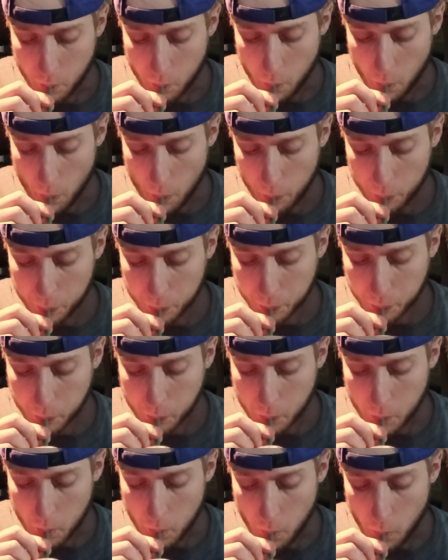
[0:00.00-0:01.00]

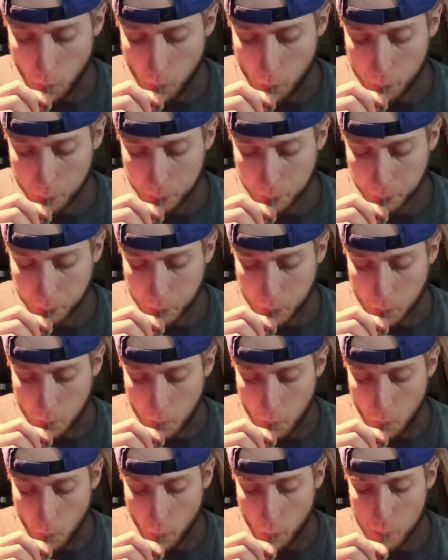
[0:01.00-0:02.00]

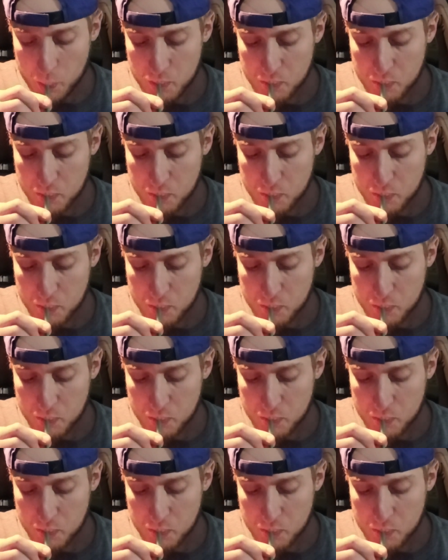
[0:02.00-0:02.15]
(no one is talking)